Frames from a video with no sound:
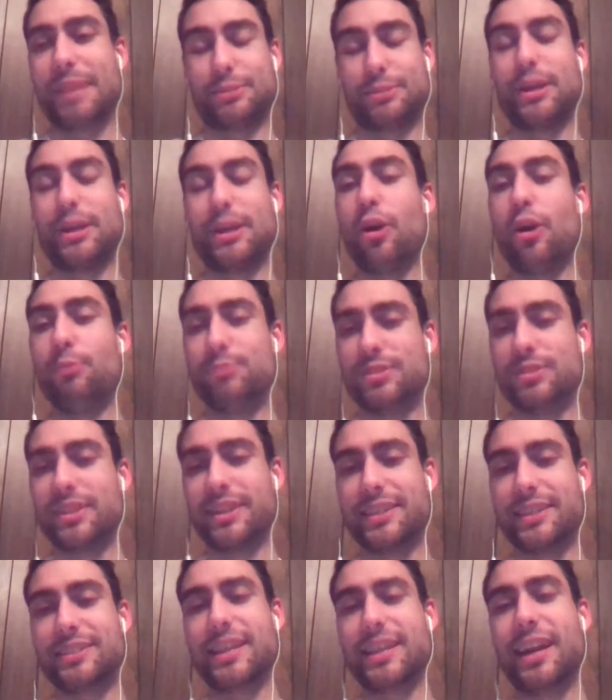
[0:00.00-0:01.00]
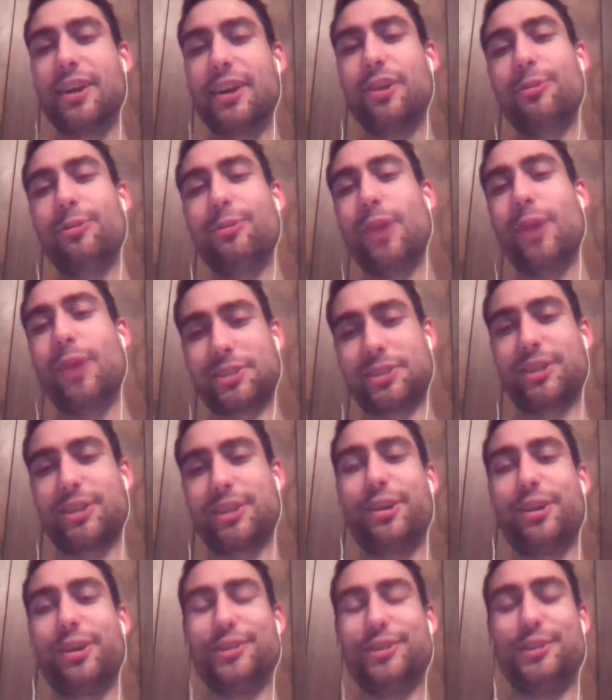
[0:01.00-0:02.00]
me homesick as hell watching
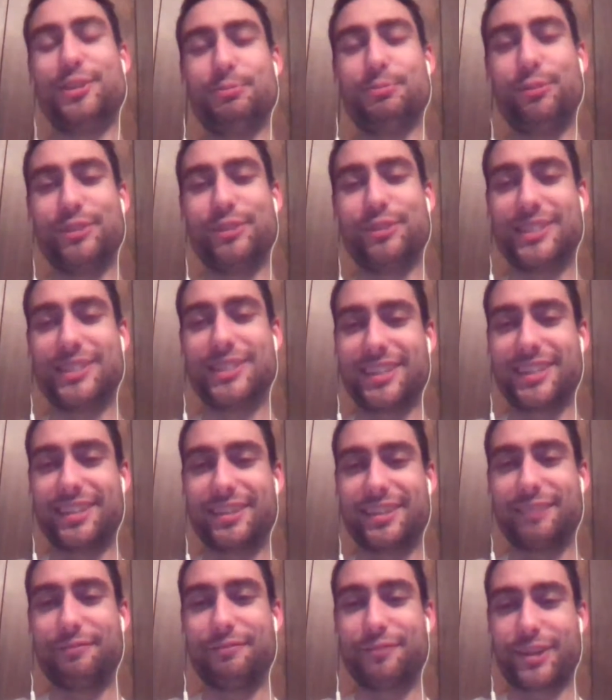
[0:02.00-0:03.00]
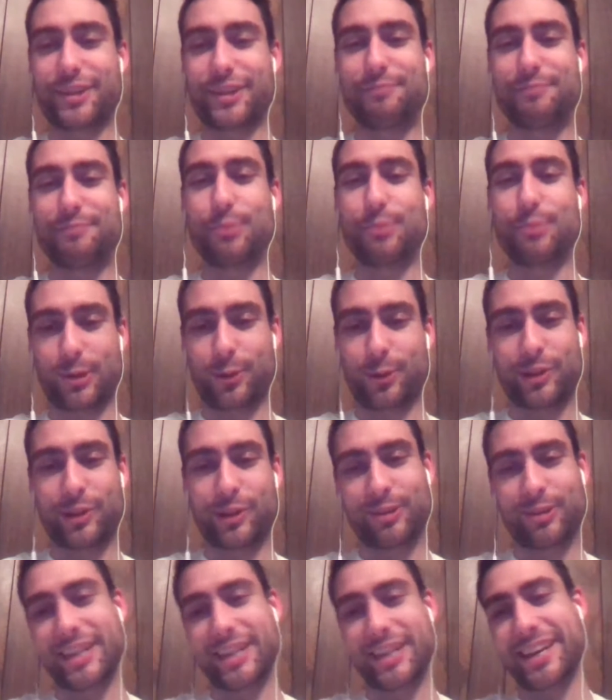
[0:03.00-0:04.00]
all these movies sitting in fucking Brooklyn
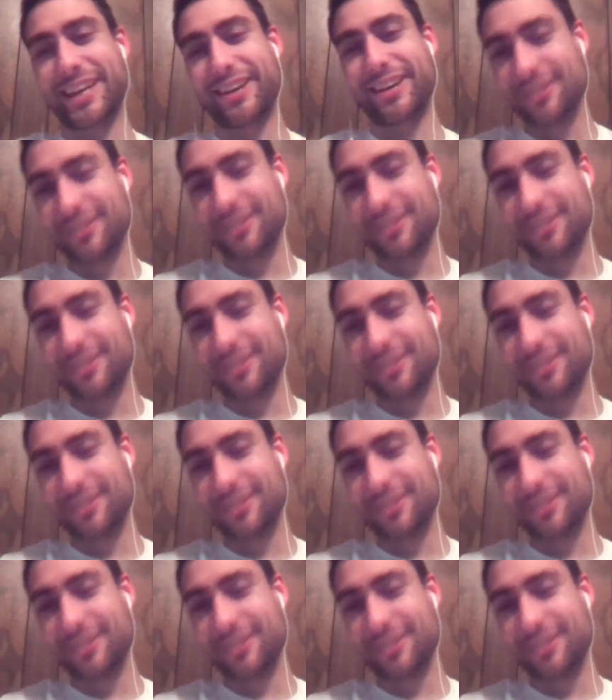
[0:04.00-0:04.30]
right now.